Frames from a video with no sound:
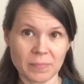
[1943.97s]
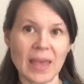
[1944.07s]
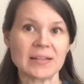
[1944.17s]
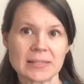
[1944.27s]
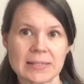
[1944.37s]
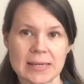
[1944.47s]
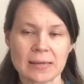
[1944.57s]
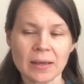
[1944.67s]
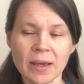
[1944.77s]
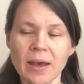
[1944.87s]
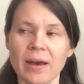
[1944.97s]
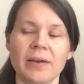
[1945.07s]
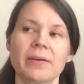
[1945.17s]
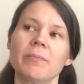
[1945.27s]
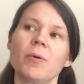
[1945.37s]
entity
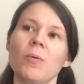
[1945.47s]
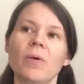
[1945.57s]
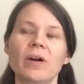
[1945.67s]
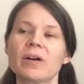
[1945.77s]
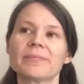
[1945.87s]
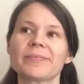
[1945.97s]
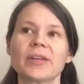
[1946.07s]
or,